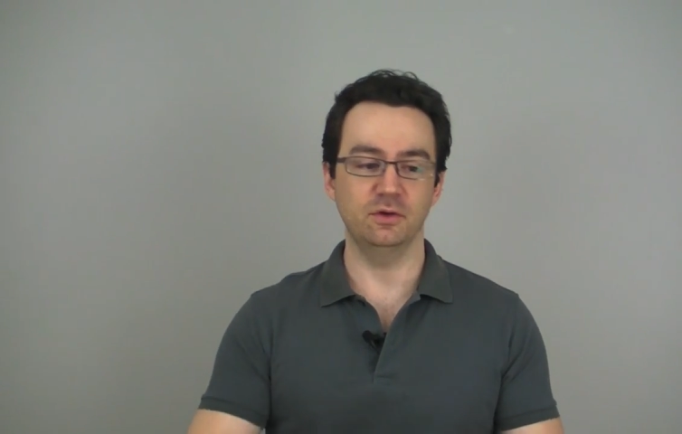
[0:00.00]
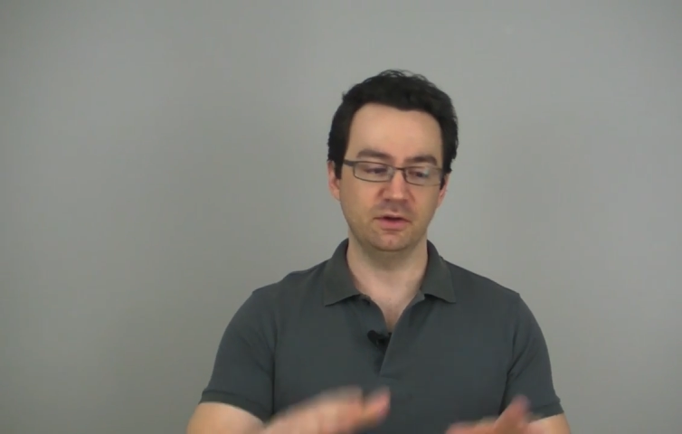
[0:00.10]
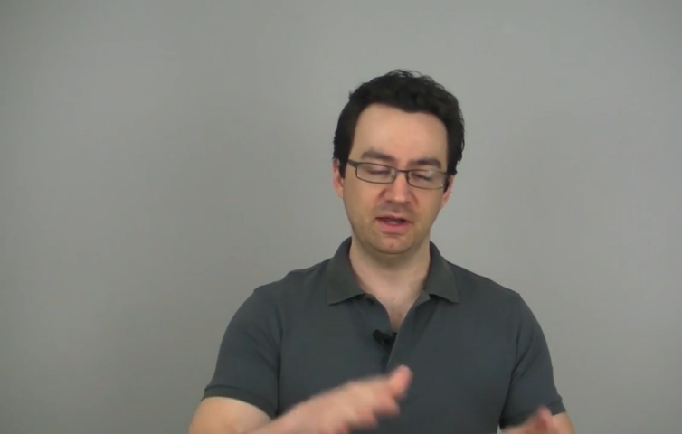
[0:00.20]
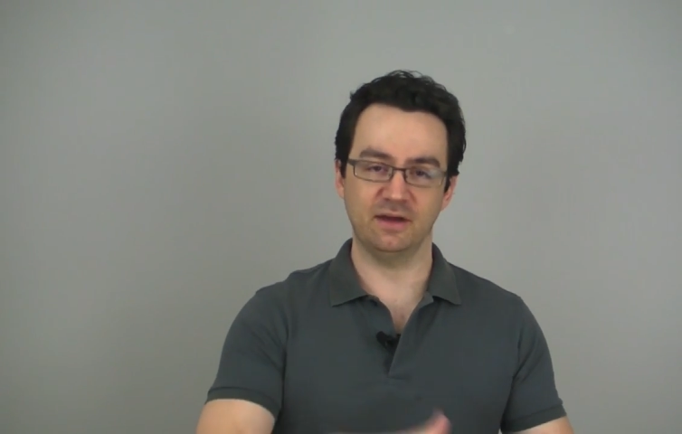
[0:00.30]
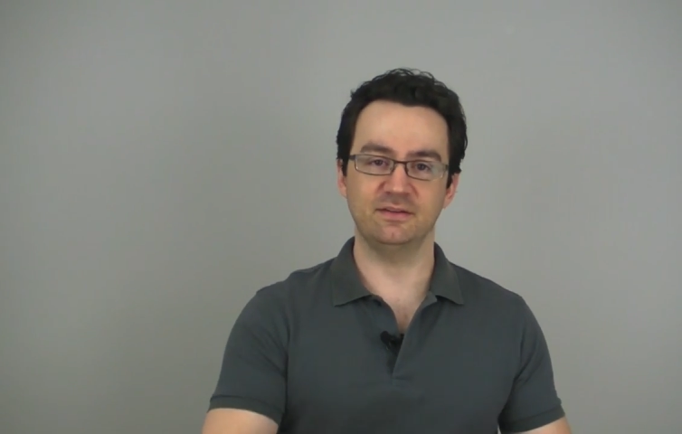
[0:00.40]
You
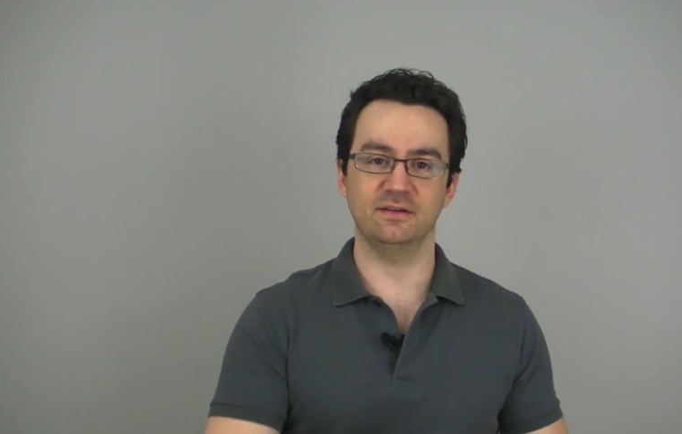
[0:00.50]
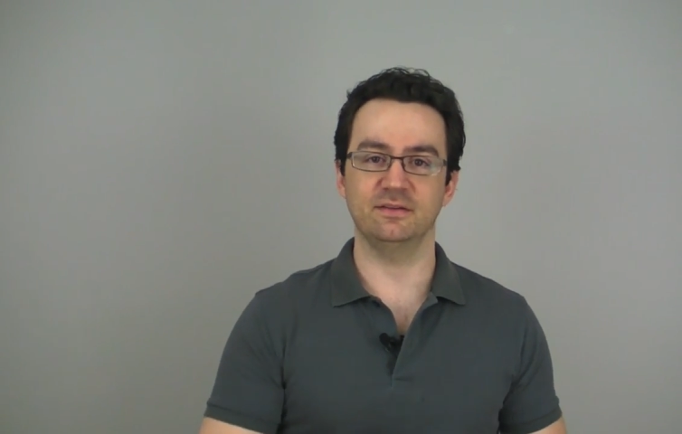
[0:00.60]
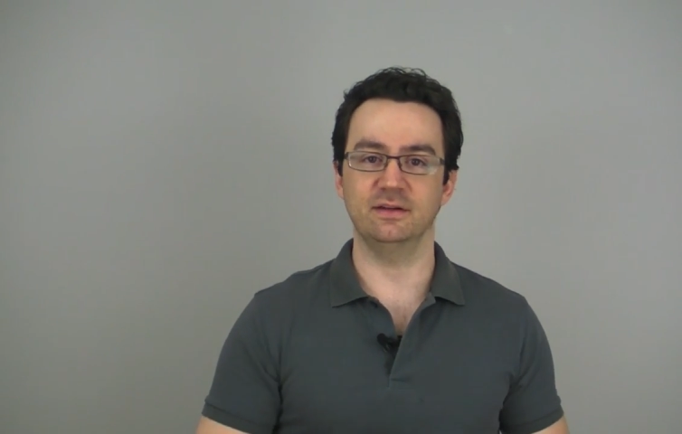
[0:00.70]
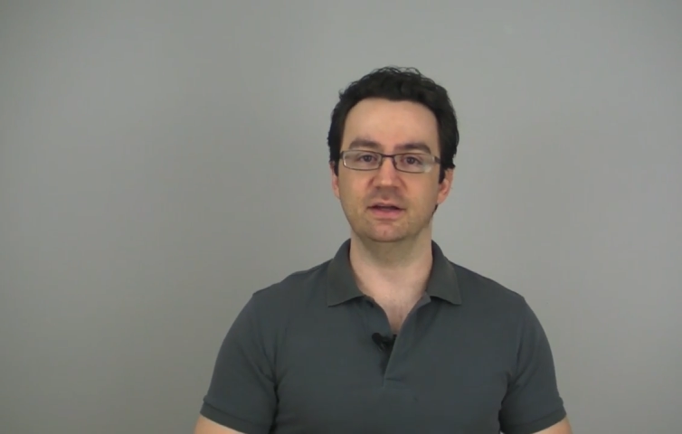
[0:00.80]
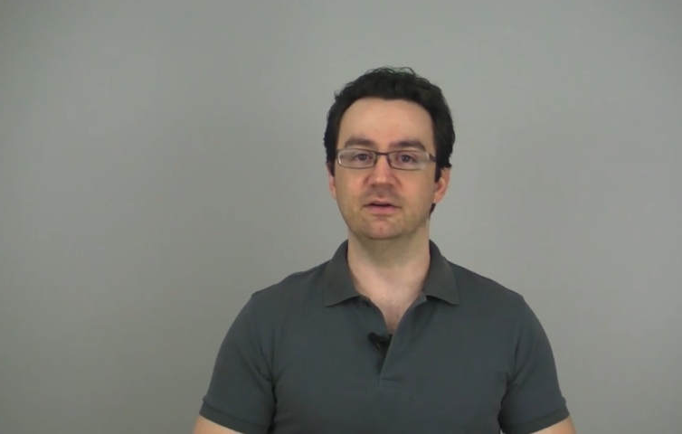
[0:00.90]
can access
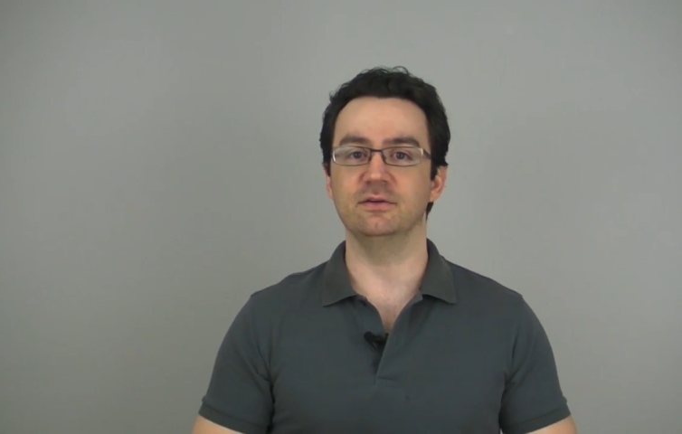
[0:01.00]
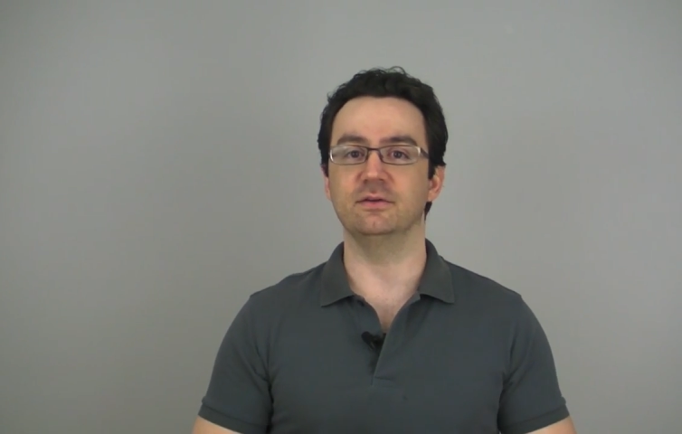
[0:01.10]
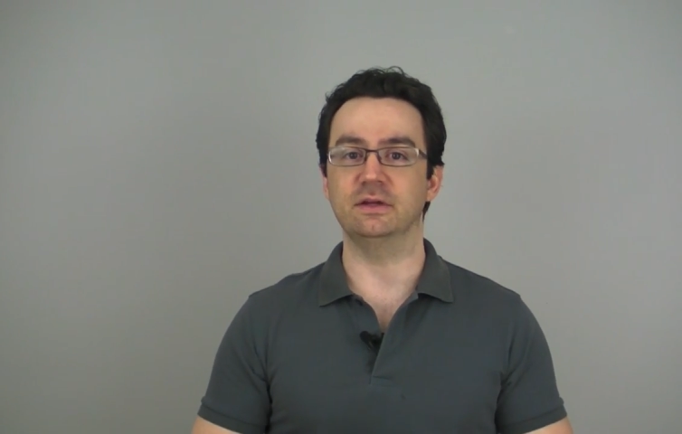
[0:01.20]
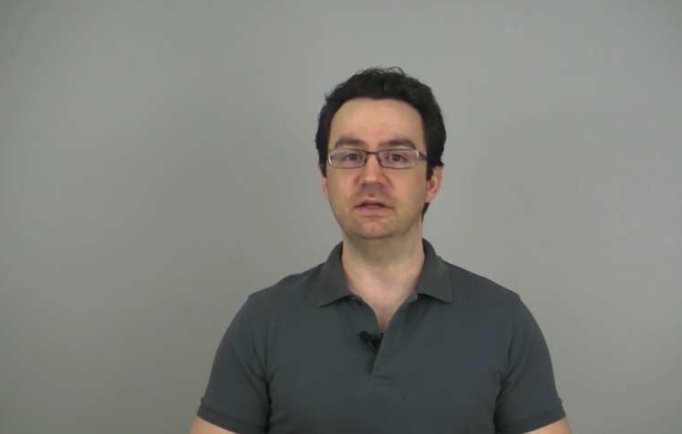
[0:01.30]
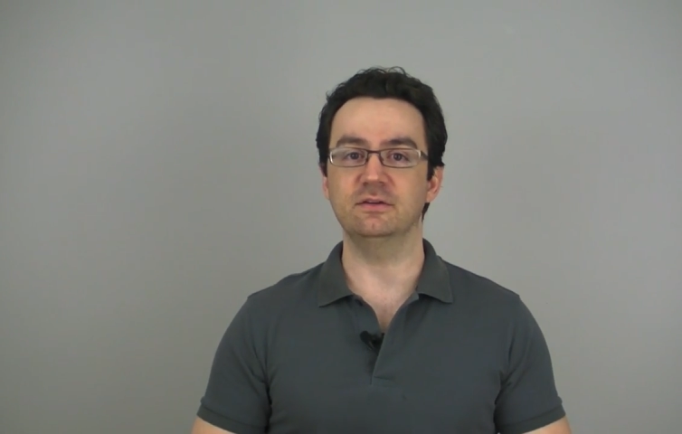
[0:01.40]
it later
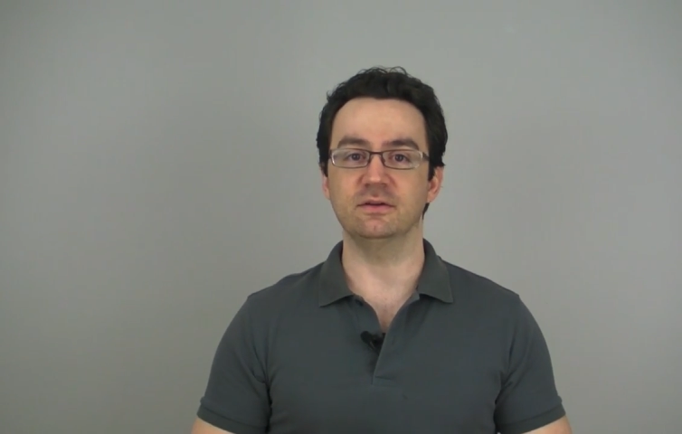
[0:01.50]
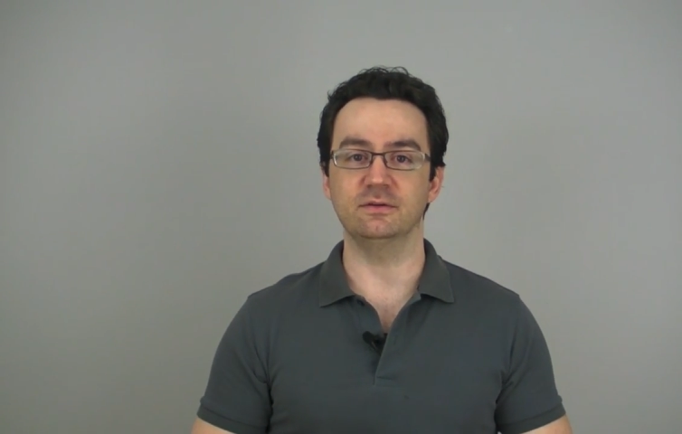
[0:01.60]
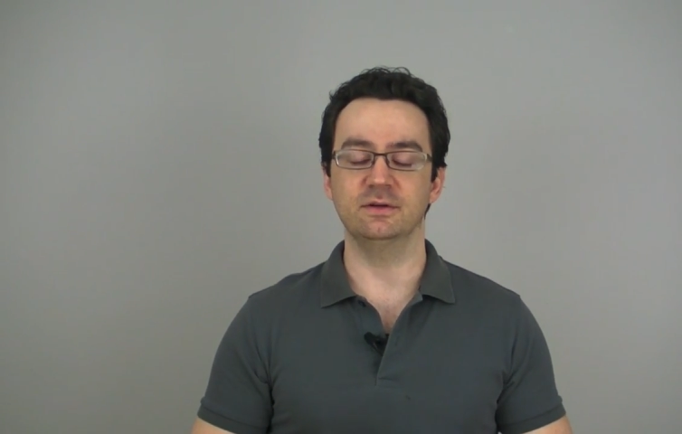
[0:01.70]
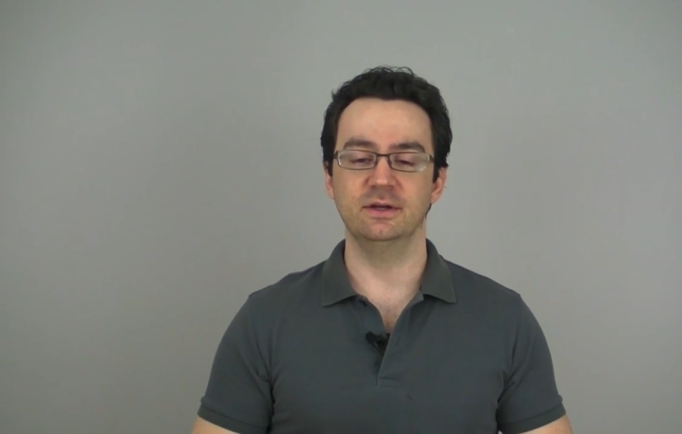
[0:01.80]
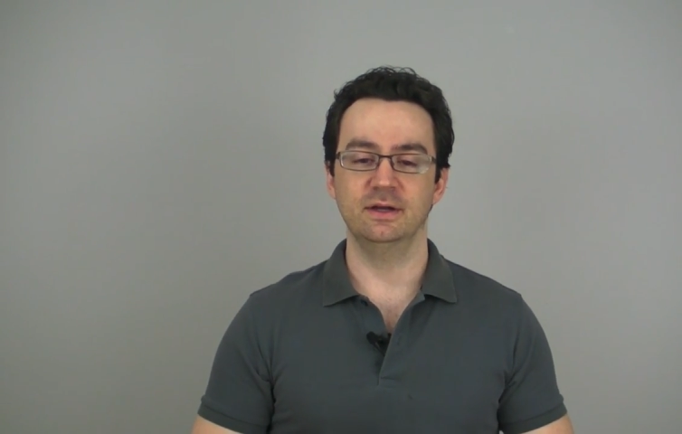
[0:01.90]
if you need to.